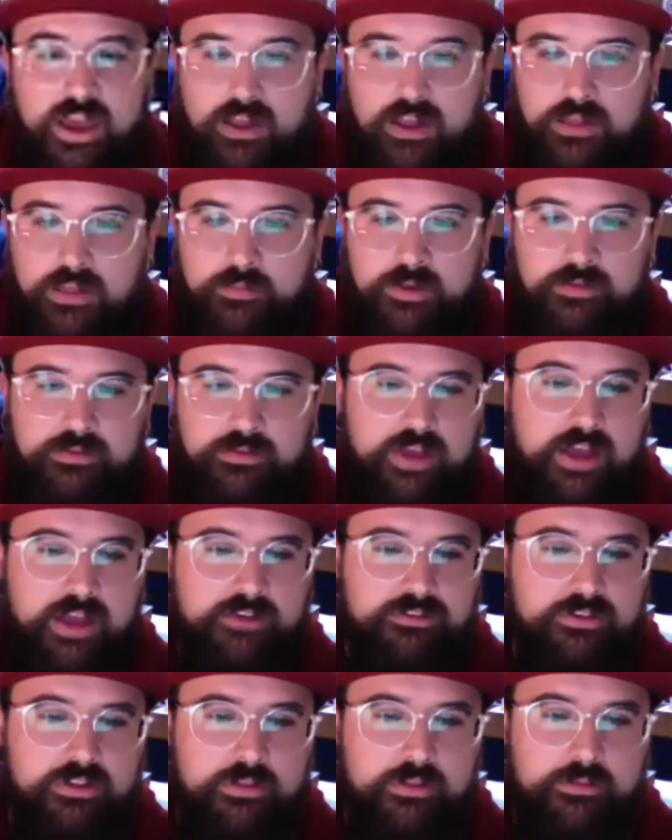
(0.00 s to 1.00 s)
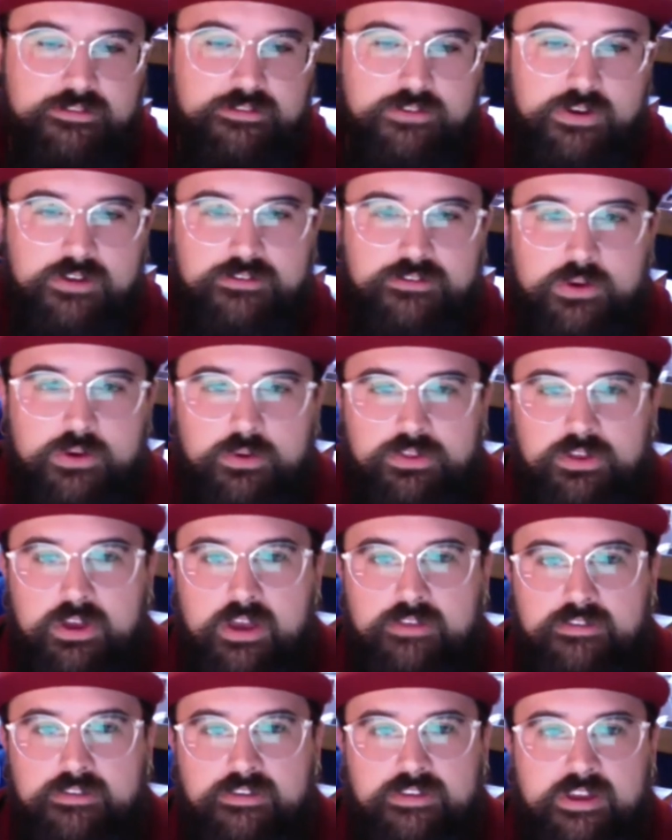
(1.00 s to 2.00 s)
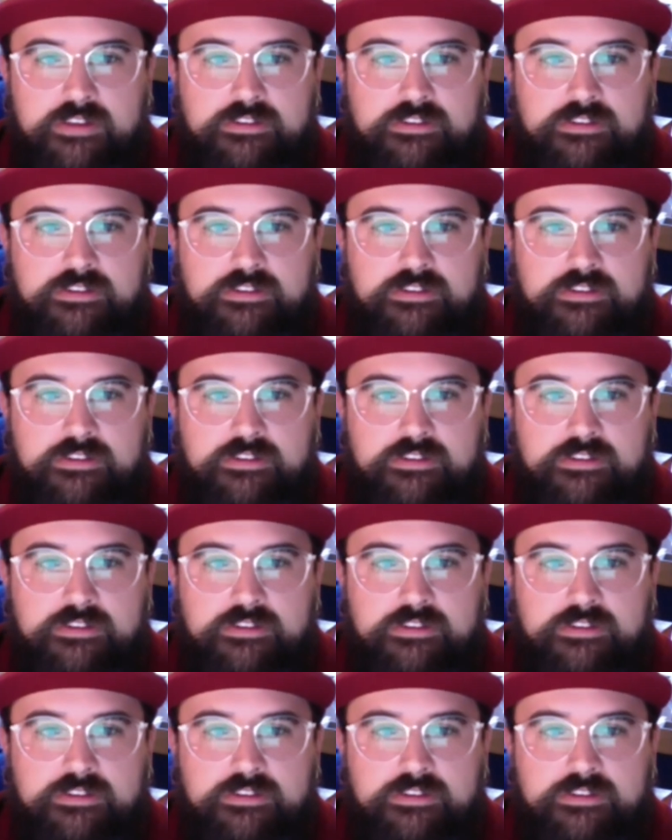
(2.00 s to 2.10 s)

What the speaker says: let me screen share with you guys because I